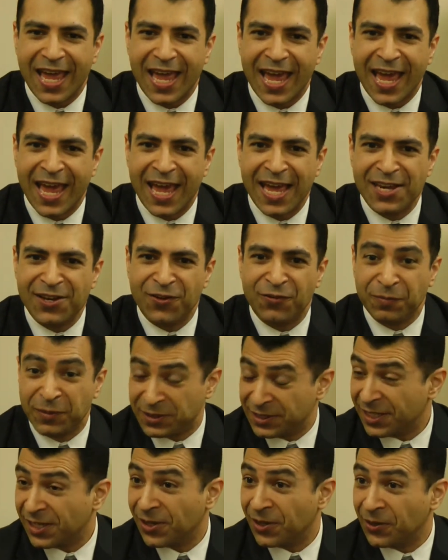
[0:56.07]
And of
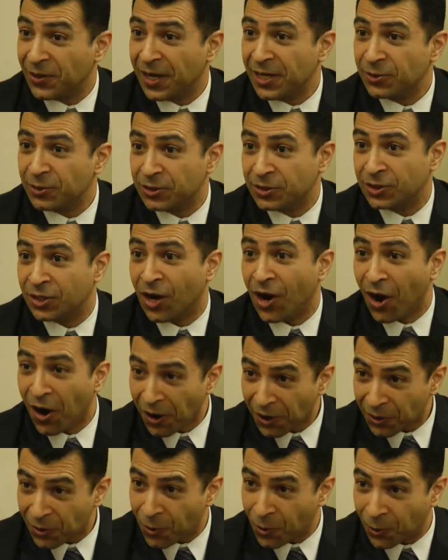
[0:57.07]
particular interest to
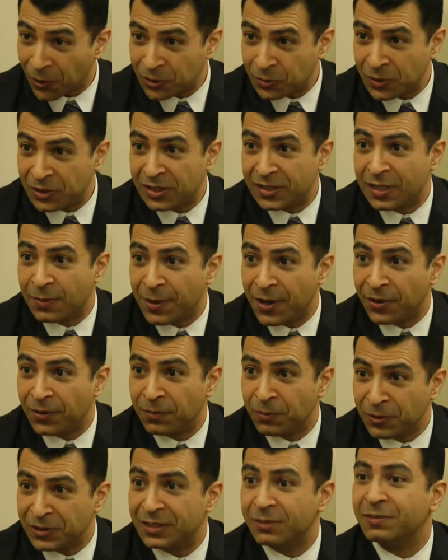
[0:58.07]
our course, which is
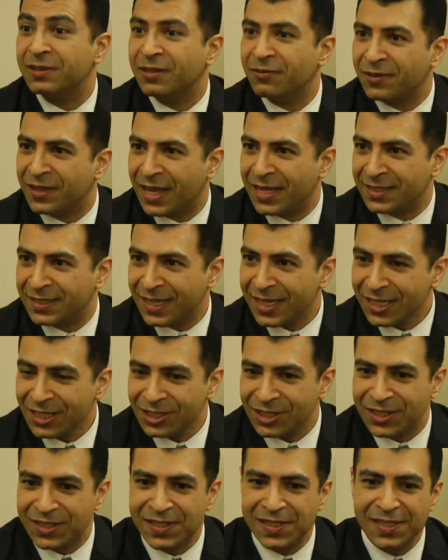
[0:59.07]
about Muslim
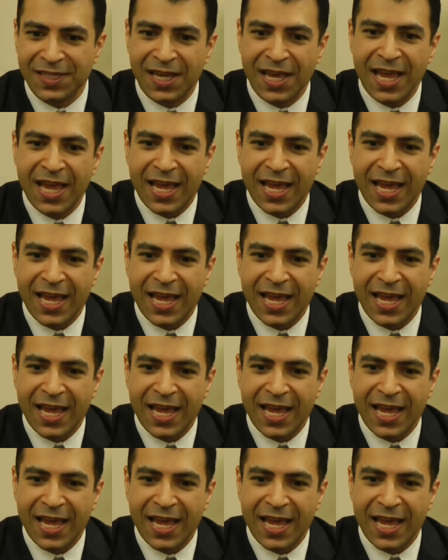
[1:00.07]
civilizations,